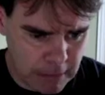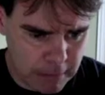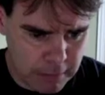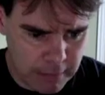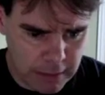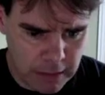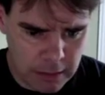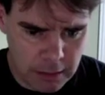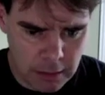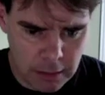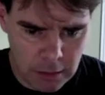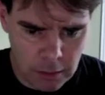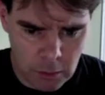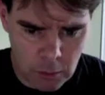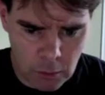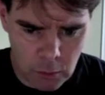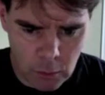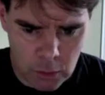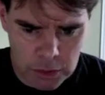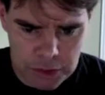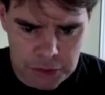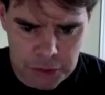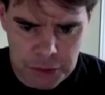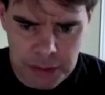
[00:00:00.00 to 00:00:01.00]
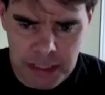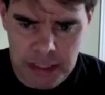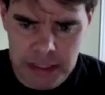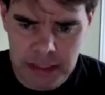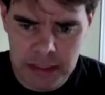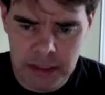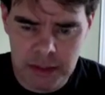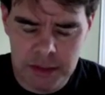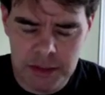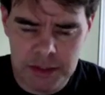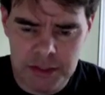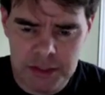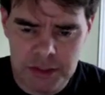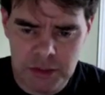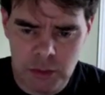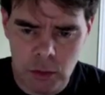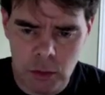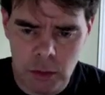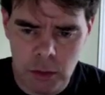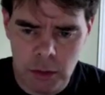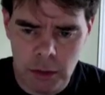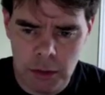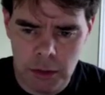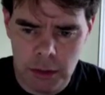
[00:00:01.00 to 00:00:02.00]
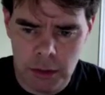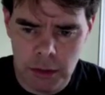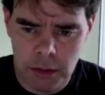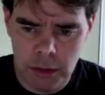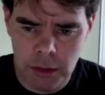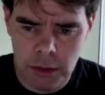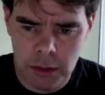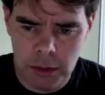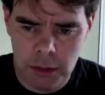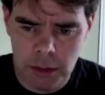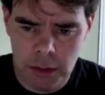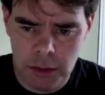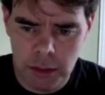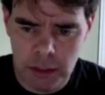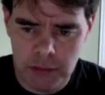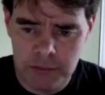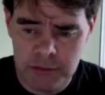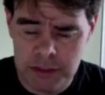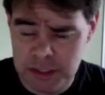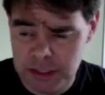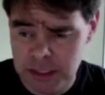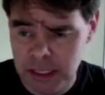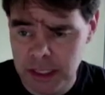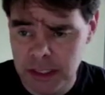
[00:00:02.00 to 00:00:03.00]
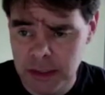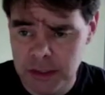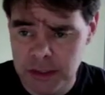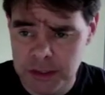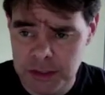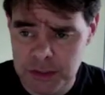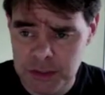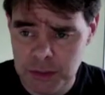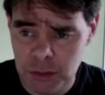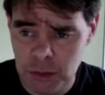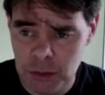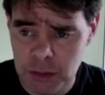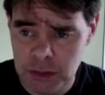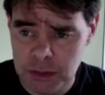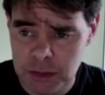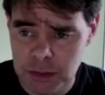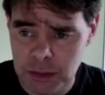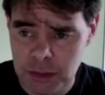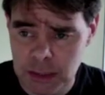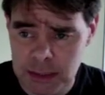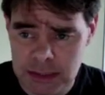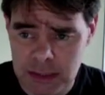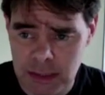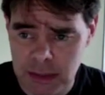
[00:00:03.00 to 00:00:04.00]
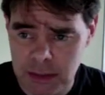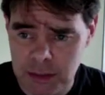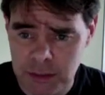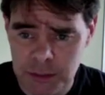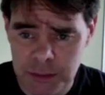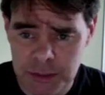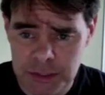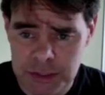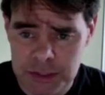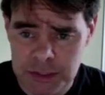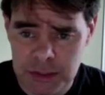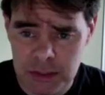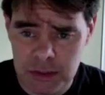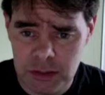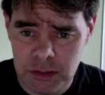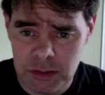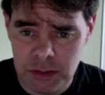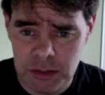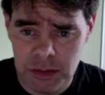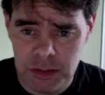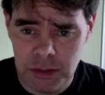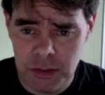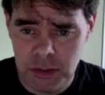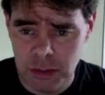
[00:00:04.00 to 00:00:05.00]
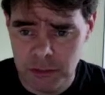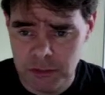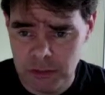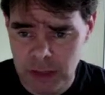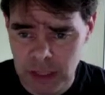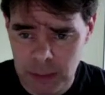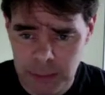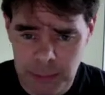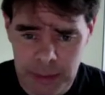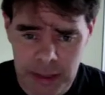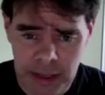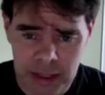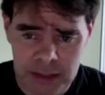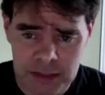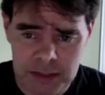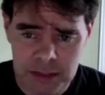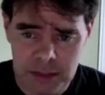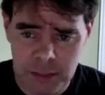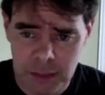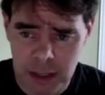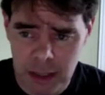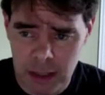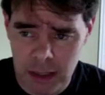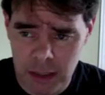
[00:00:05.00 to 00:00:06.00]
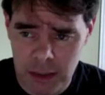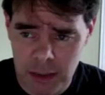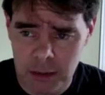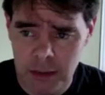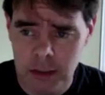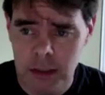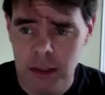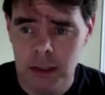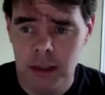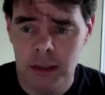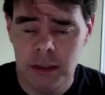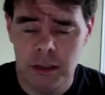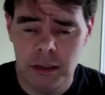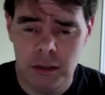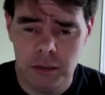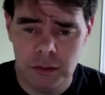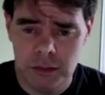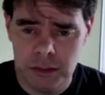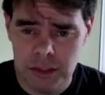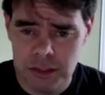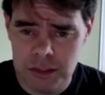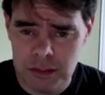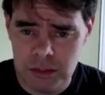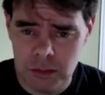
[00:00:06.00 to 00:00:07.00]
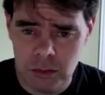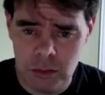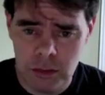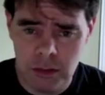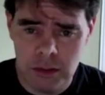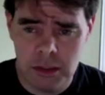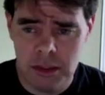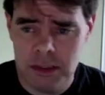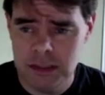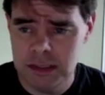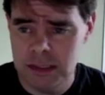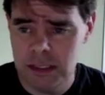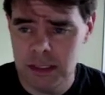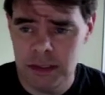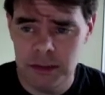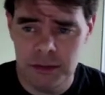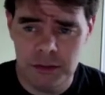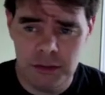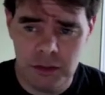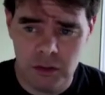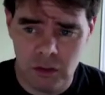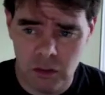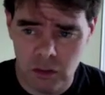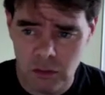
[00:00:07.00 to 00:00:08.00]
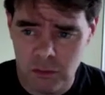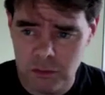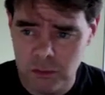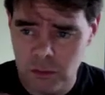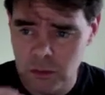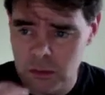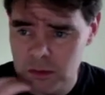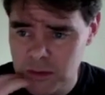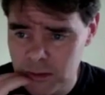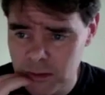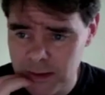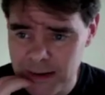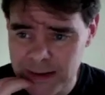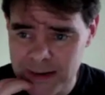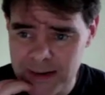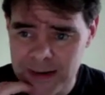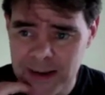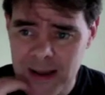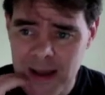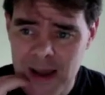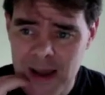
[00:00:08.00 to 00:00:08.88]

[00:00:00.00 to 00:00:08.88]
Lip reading: then once you get into the store, you have to stay in the store. So that's another reason. If you get past the buyer, you're in the store. Let's say you're in Whole Foods, great.